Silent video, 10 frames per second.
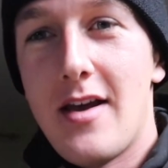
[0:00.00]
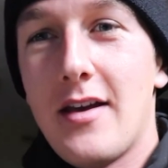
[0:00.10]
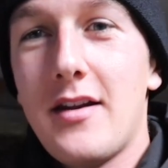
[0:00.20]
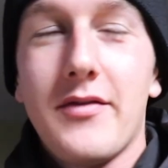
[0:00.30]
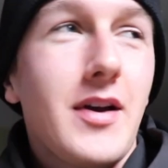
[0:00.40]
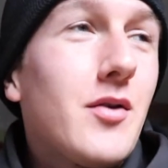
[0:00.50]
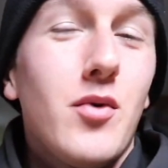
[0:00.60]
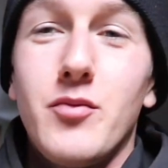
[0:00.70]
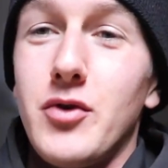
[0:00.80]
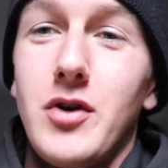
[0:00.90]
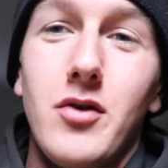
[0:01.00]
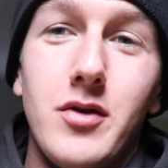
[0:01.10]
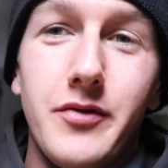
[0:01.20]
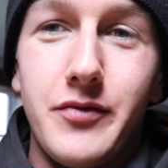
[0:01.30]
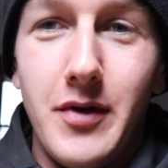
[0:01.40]
and I've got one more coat
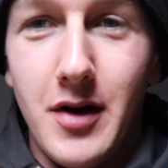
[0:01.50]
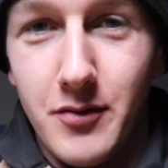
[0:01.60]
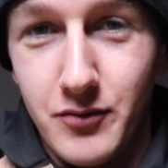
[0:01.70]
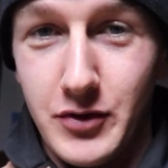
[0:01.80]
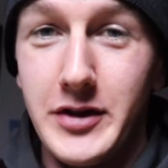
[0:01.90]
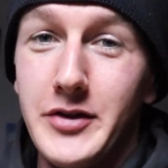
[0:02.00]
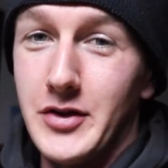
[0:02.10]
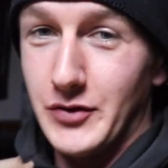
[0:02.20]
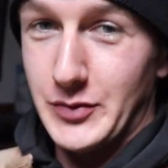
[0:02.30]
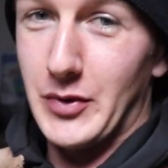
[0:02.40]
of clear coat